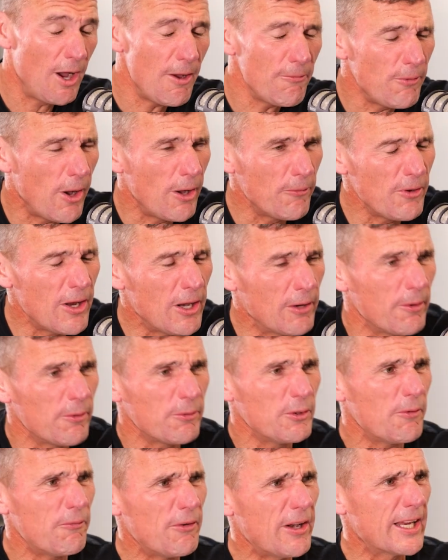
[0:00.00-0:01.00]
feel
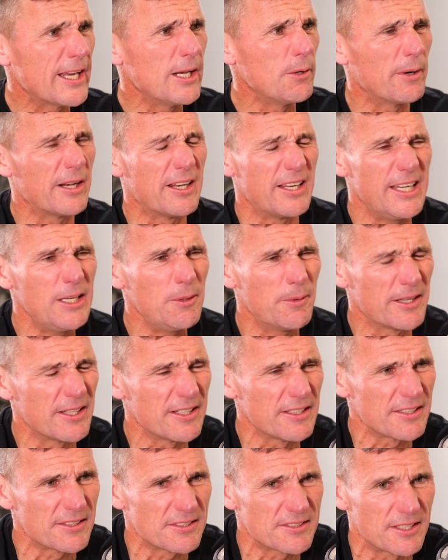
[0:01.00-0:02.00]
like anyone
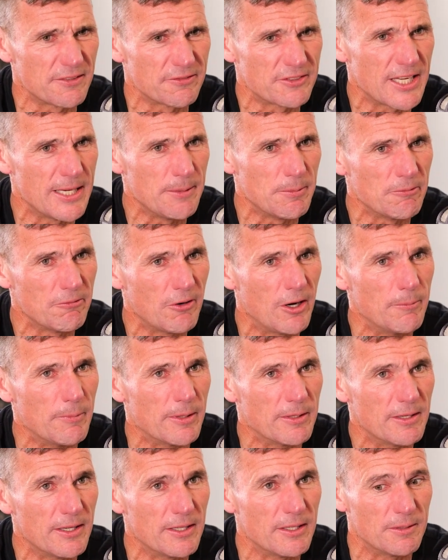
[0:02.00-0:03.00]
in a sort of team
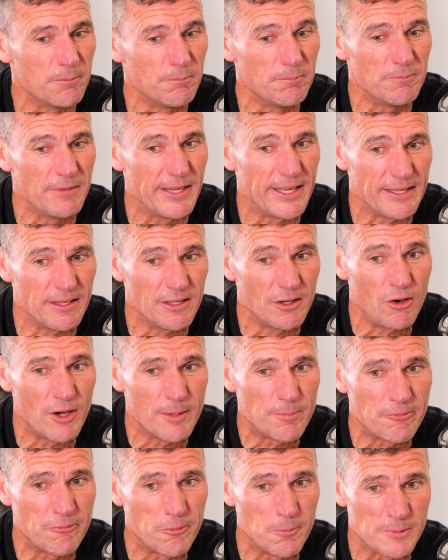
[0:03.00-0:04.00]
environment, a
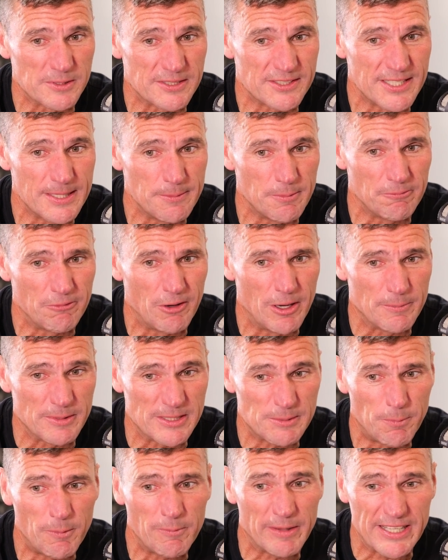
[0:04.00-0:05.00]
high-performance team
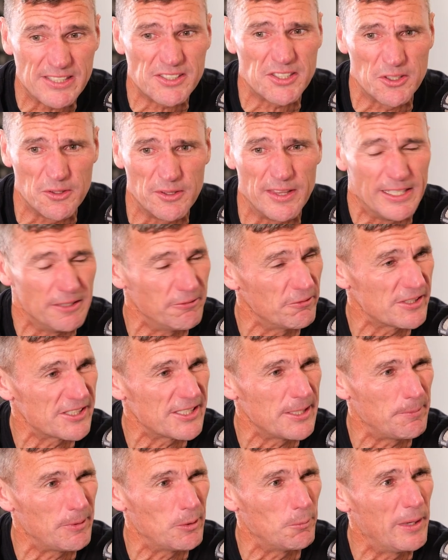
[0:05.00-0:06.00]
environment, probably has to do that every
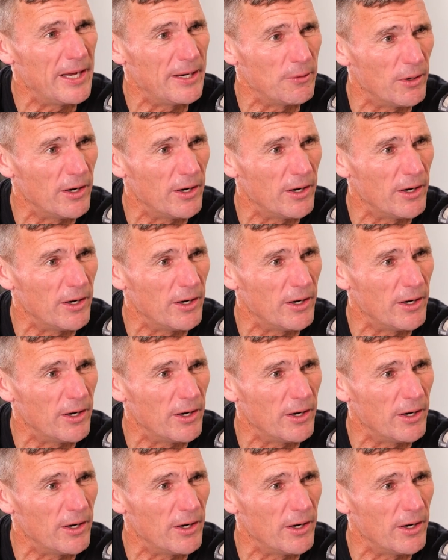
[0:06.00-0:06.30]
step of the way,